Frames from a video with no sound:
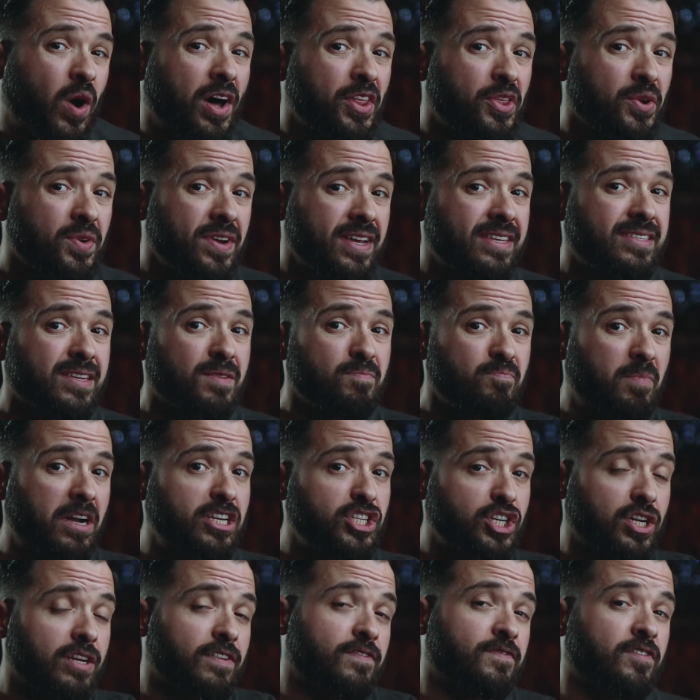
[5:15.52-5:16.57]
while there isn't
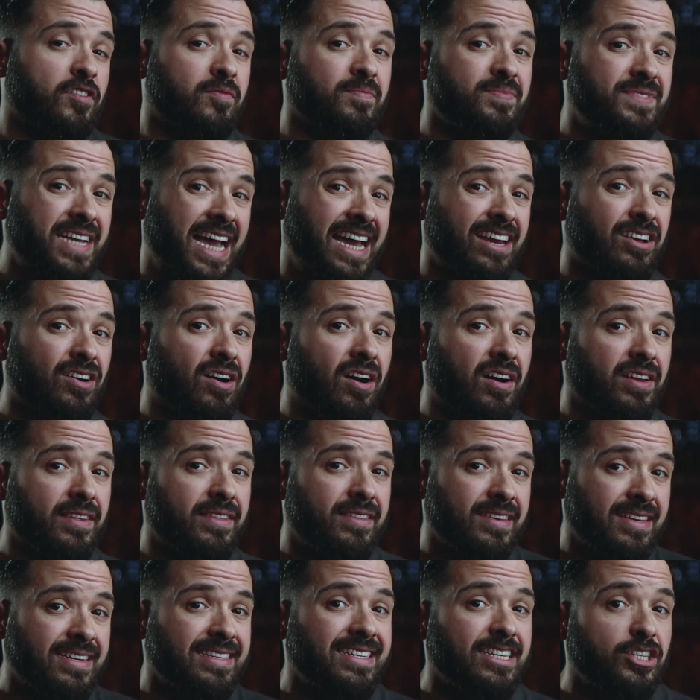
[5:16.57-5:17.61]
much confirmed data on
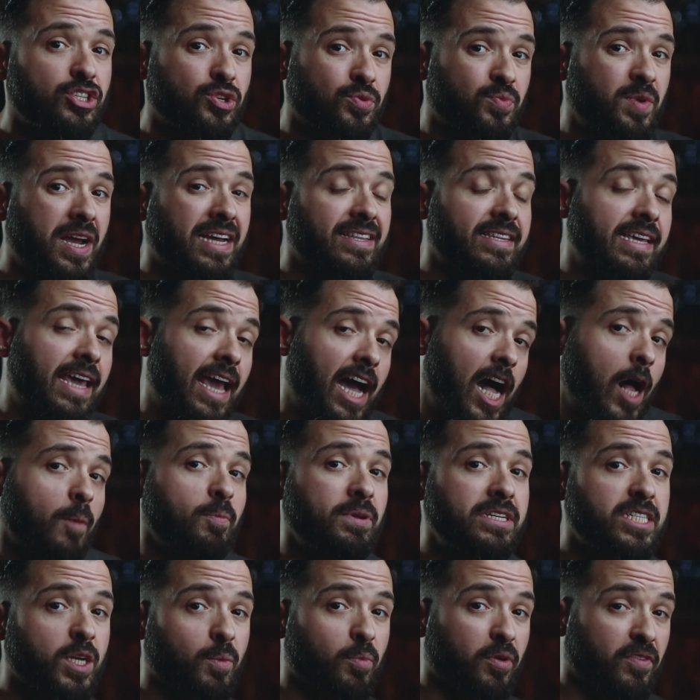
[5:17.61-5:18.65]
theanine directly
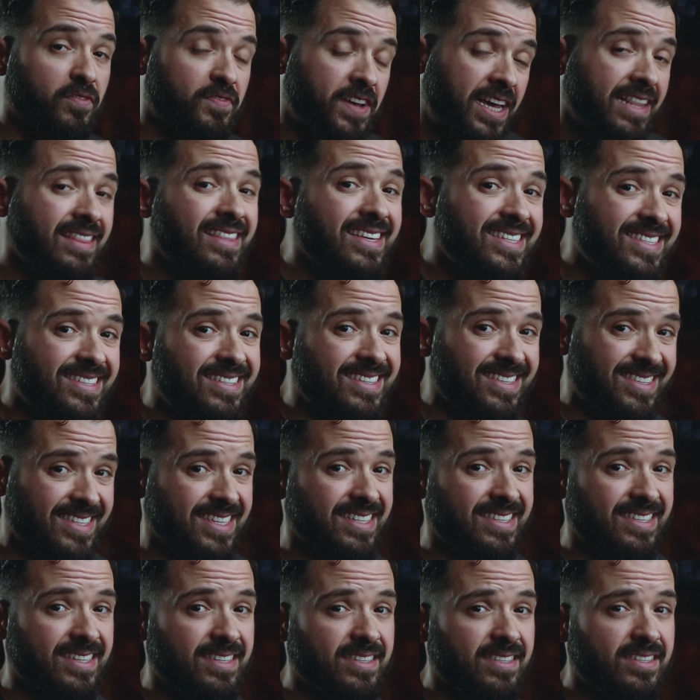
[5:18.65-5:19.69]
helping to prevent these
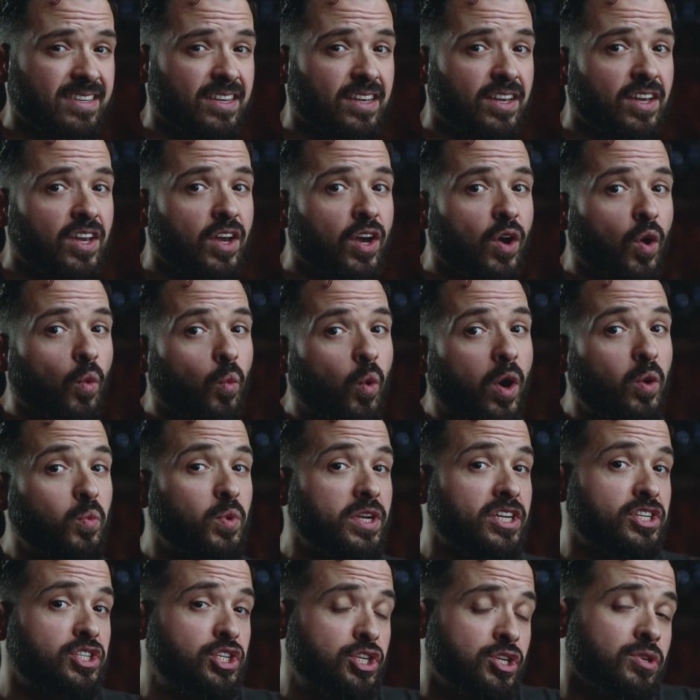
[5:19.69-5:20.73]
diseases, what
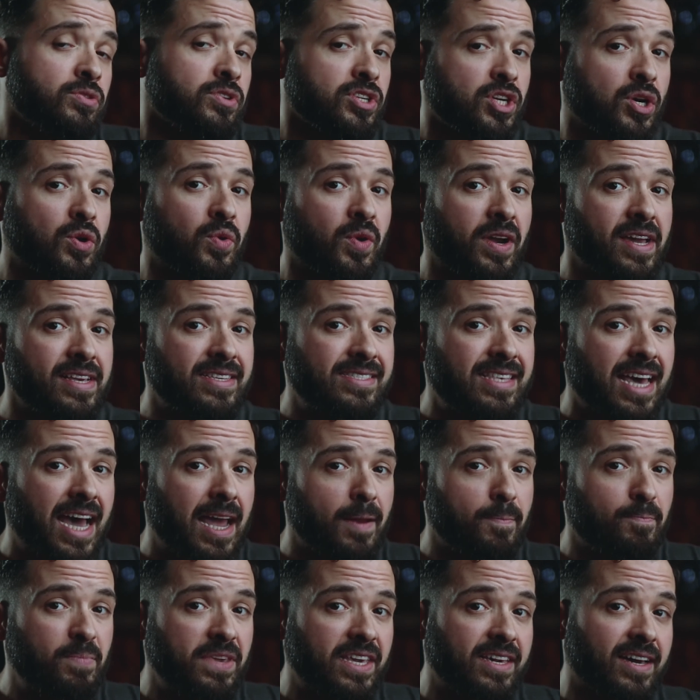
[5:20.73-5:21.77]
we do know is
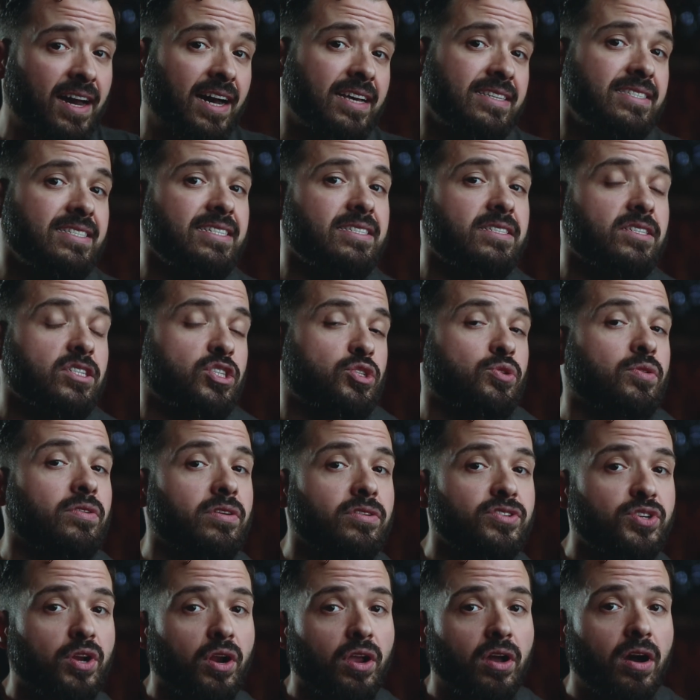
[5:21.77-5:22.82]
that because these
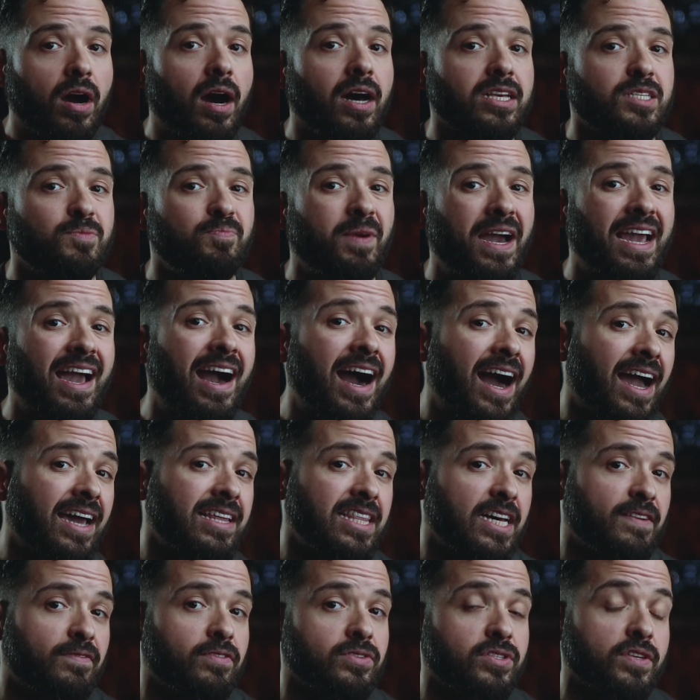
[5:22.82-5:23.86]
disorders are caused by high
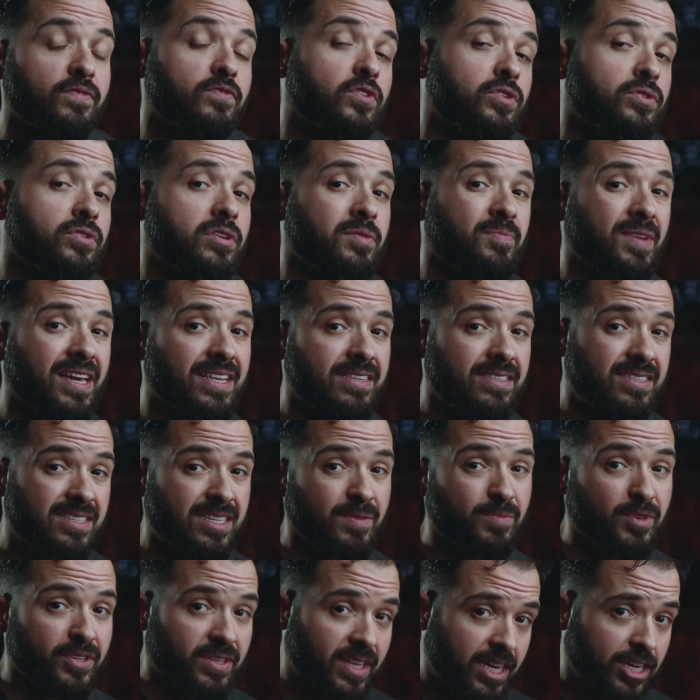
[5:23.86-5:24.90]
levels of glutamate
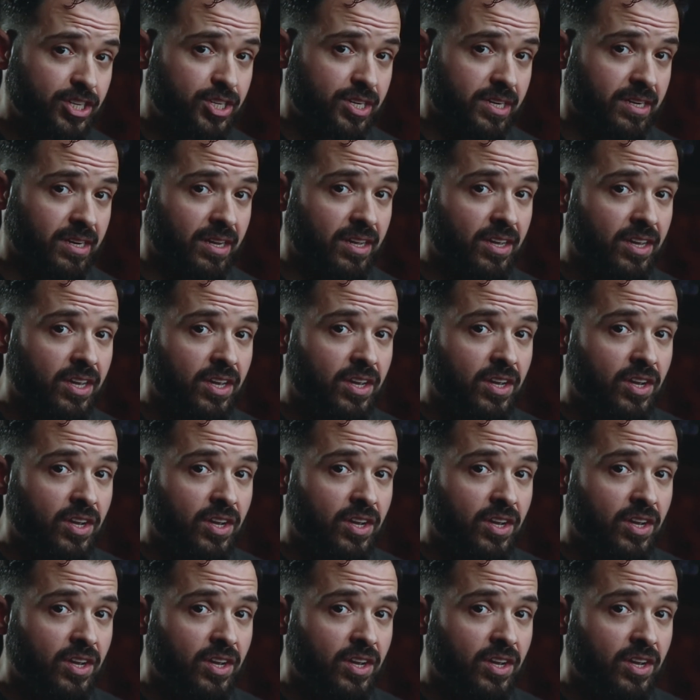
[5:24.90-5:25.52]
stimulation,